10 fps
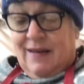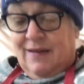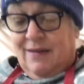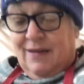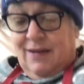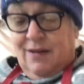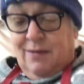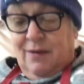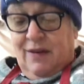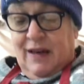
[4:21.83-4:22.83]
I'm just going to use
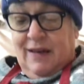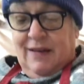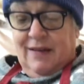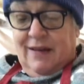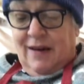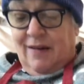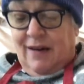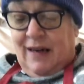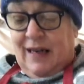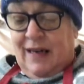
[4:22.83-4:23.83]
my fingers because they are
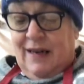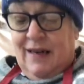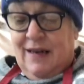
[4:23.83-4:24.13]
clean.